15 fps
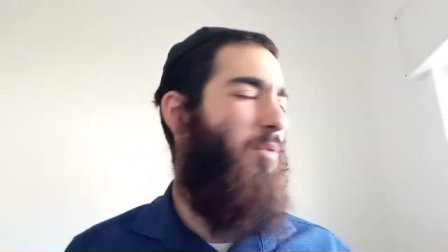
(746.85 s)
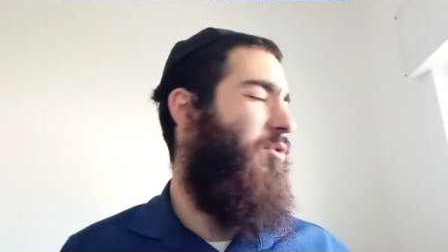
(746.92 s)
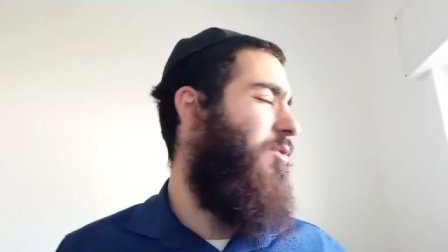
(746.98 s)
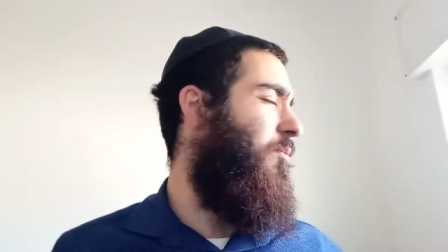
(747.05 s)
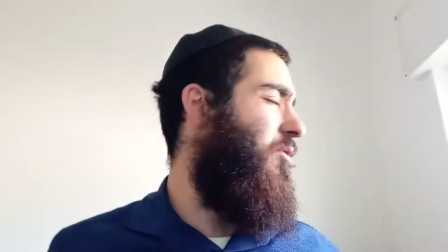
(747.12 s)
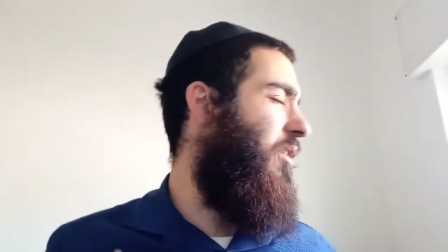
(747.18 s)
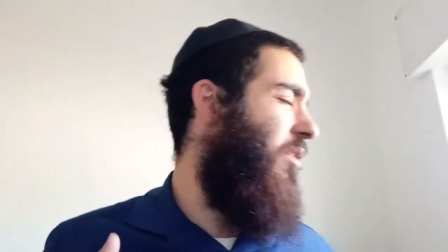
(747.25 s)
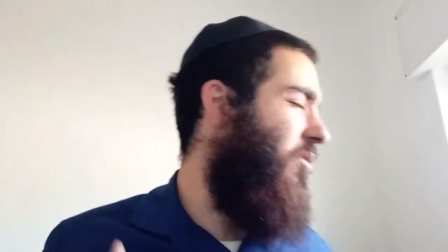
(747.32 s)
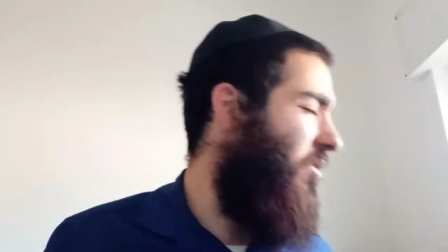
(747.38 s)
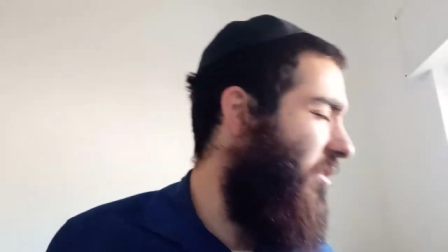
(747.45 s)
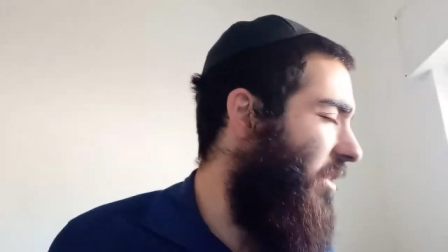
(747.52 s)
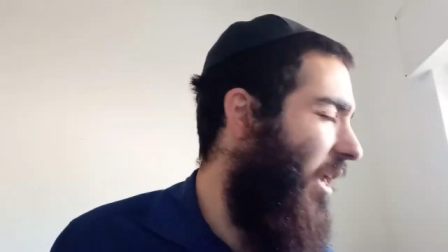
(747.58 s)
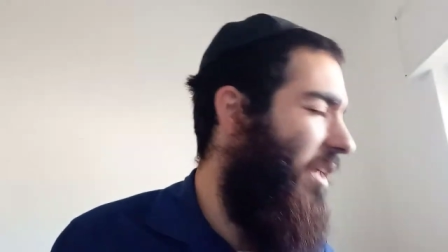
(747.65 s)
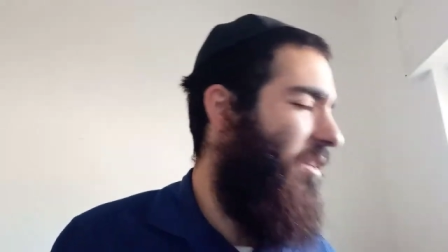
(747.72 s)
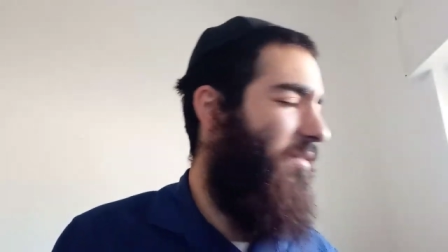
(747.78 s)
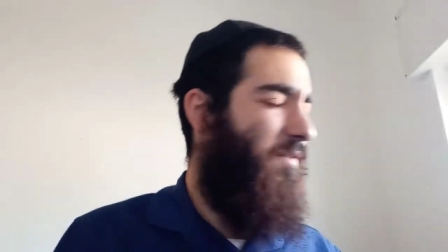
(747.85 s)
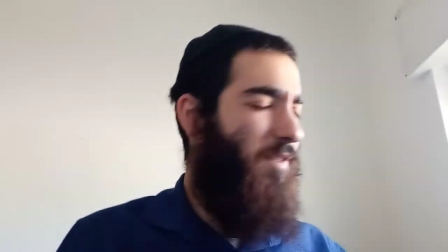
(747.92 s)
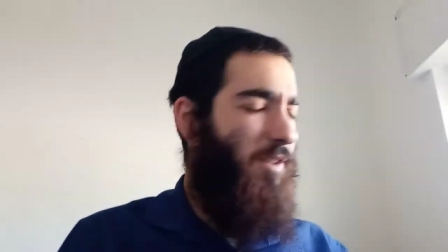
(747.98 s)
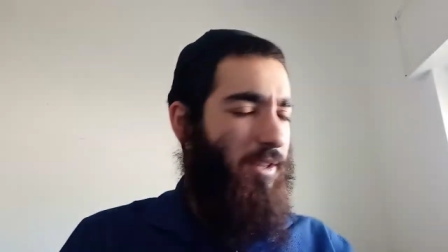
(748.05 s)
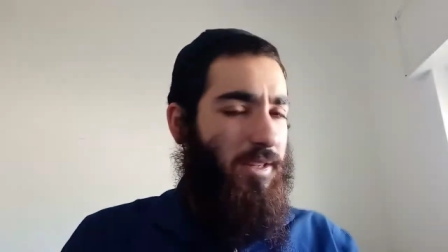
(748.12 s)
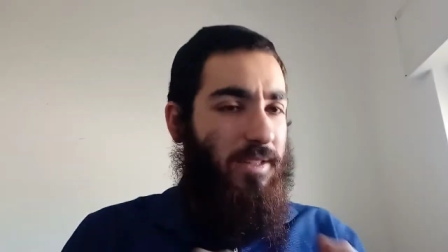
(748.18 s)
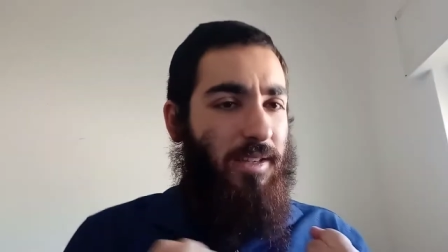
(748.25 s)
and we're supposed to understand and
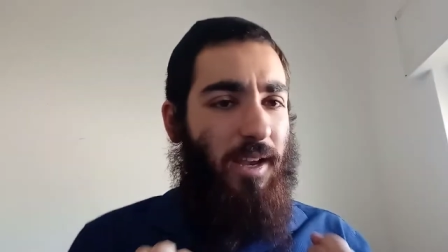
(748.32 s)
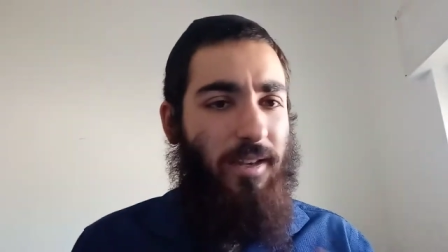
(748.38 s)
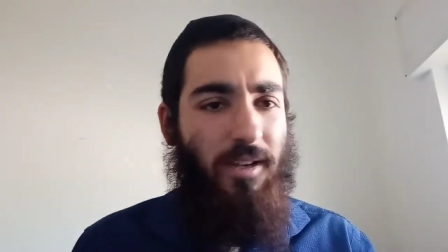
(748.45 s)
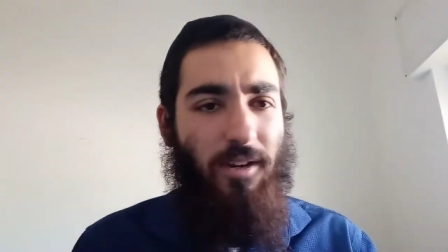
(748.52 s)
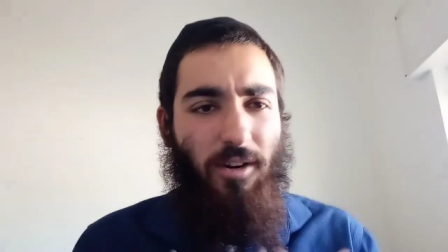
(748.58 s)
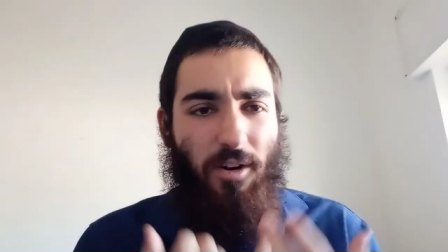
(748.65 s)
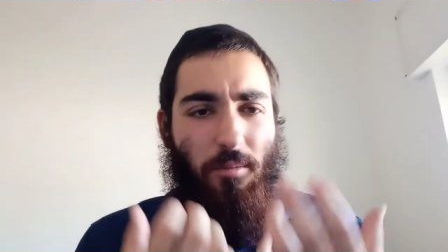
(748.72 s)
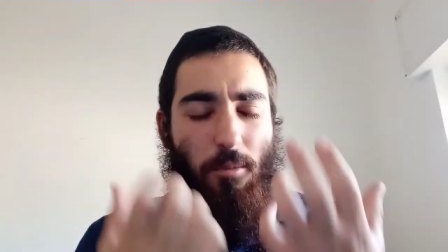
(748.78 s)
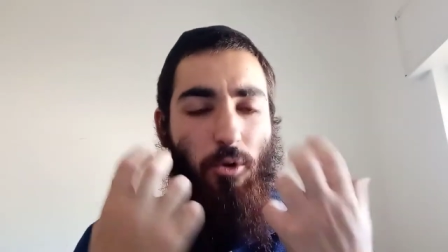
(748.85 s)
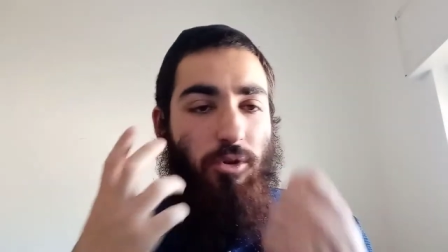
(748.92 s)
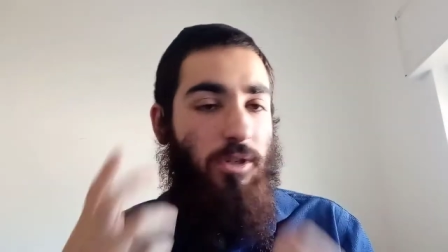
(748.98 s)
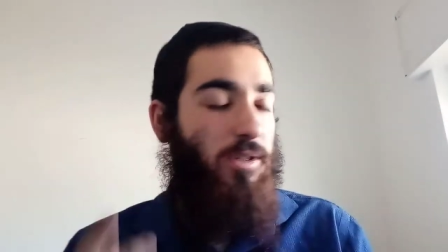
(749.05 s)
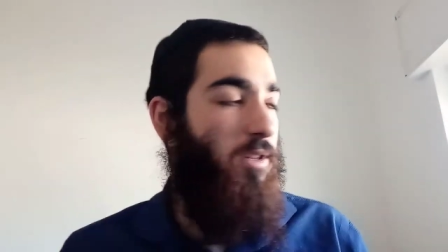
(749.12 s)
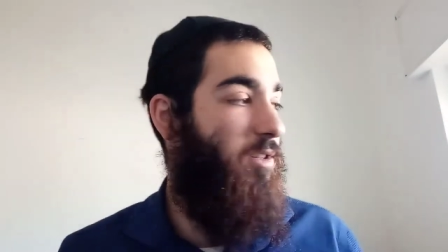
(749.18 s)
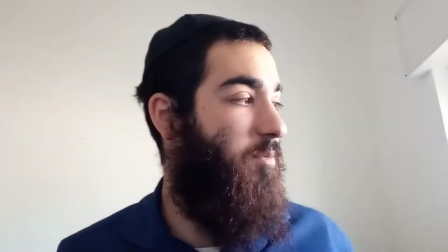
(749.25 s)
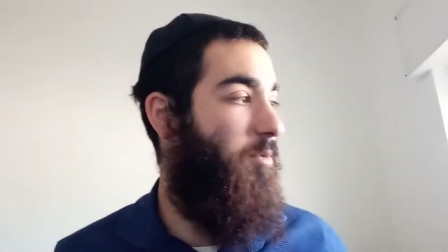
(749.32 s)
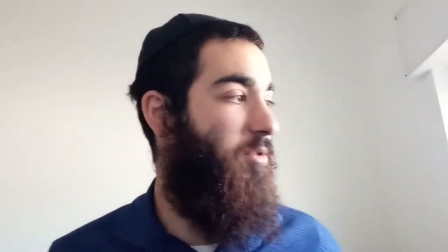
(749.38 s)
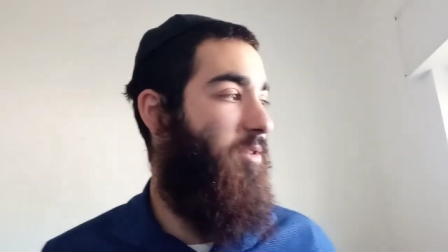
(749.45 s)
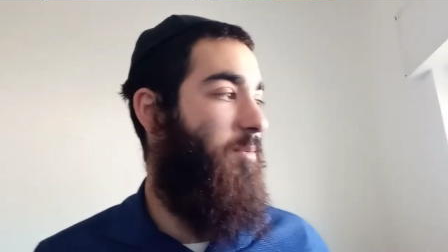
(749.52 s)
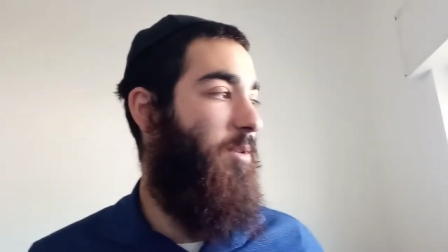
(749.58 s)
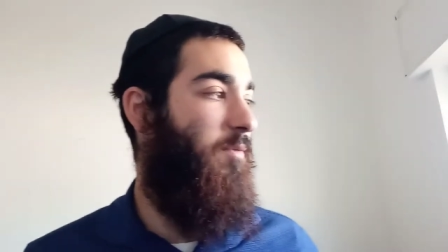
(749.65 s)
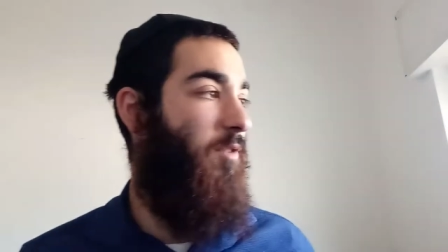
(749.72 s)
feel excited, and our emotions are
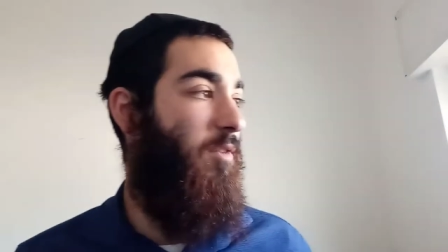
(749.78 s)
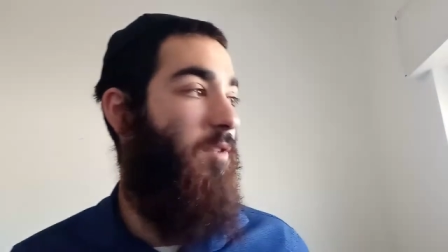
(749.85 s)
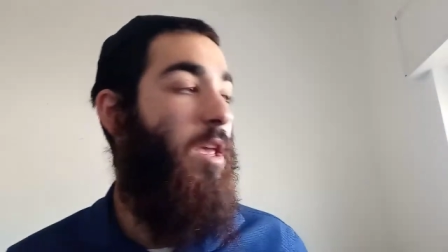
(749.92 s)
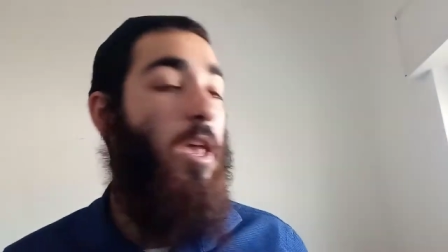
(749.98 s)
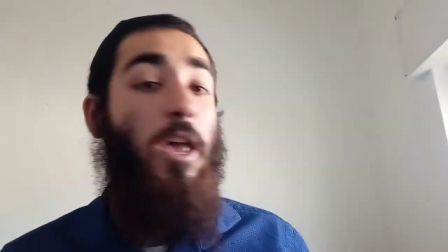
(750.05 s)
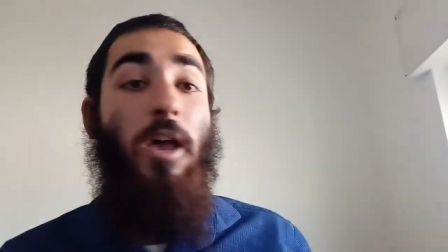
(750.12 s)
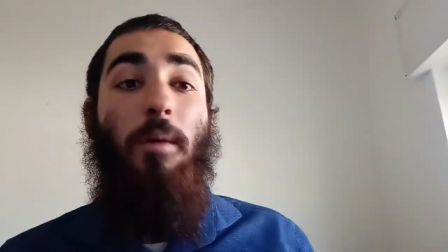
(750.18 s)
supposed to be involved.